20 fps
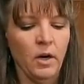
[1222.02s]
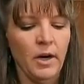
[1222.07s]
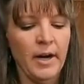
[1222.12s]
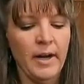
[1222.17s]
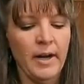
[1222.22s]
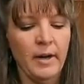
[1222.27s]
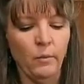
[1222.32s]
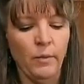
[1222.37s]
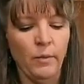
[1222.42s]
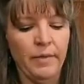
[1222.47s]
All
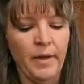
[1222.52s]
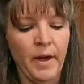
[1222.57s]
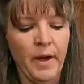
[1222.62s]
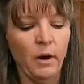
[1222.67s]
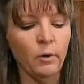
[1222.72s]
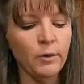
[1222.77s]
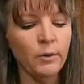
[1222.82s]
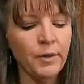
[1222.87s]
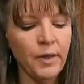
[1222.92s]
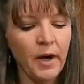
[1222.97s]
right,
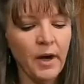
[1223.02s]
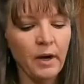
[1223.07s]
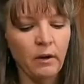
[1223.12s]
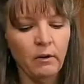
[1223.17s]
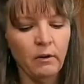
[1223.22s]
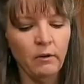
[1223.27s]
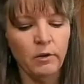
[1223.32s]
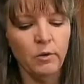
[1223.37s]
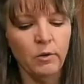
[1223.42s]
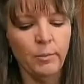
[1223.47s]
without the
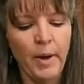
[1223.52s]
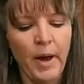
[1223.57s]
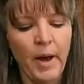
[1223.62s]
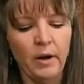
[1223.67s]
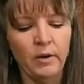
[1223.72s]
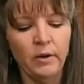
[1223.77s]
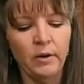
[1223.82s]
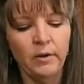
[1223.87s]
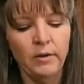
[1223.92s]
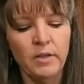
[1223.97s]
arrowroot
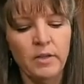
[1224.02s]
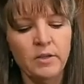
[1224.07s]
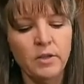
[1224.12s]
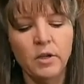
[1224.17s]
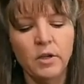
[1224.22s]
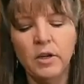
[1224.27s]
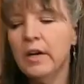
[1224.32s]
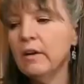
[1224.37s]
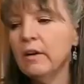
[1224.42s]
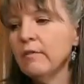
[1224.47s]
powder, these
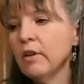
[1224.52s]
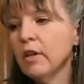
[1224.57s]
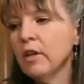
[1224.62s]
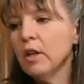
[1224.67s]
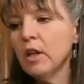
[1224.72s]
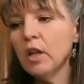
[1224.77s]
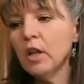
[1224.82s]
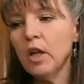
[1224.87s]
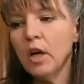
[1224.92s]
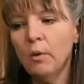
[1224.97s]
are even
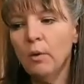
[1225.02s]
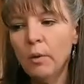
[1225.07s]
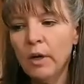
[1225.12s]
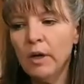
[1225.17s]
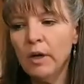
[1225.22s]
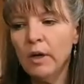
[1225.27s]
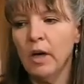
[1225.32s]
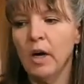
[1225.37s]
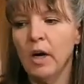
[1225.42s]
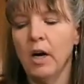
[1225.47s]

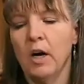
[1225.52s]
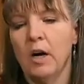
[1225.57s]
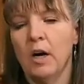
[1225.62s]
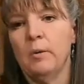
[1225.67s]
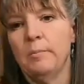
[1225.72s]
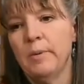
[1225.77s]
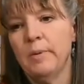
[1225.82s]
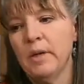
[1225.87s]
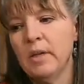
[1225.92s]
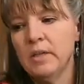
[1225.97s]
lower
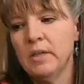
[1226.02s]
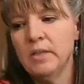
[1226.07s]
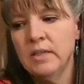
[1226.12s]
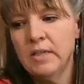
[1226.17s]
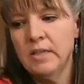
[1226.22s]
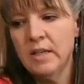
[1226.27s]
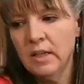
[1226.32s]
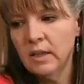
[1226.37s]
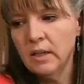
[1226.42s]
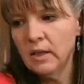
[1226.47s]
carb
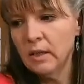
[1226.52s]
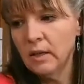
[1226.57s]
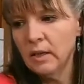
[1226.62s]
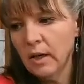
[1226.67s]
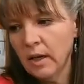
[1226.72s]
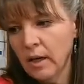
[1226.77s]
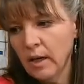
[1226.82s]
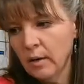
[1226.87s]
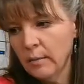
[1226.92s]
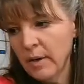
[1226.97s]
because xanthan
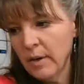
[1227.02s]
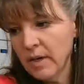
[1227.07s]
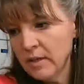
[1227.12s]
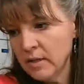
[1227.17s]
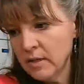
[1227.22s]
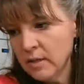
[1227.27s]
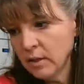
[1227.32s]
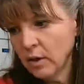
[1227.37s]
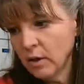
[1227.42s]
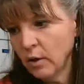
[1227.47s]
gum
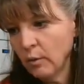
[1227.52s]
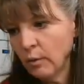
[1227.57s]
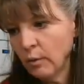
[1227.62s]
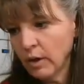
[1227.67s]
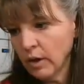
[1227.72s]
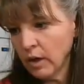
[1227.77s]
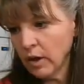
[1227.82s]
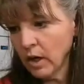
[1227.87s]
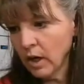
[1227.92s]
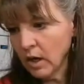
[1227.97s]
has
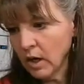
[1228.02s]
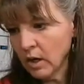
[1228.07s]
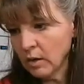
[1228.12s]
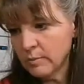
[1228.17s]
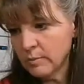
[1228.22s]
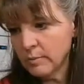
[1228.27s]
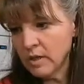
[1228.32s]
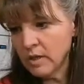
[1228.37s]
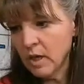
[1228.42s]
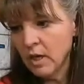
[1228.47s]
lower
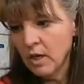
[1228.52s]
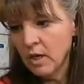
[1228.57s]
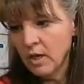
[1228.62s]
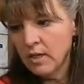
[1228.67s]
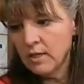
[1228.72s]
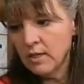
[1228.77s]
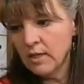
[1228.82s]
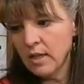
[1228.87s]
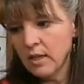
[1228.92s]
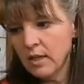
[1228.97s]
carbs.
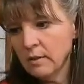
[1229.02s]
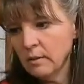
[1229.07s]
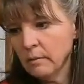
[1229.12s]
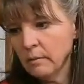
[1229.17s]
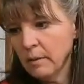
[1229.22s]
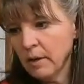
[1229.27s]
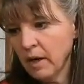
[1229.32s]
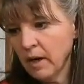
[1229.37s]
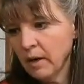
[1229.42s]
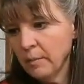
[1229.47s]

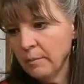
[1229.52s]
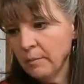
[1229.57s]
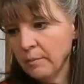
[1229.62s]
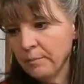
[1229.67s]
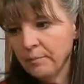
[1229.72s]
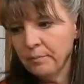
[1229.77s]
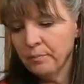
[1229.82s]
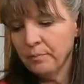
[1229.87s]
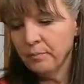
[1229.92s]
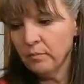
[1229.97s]
Xanthan gum,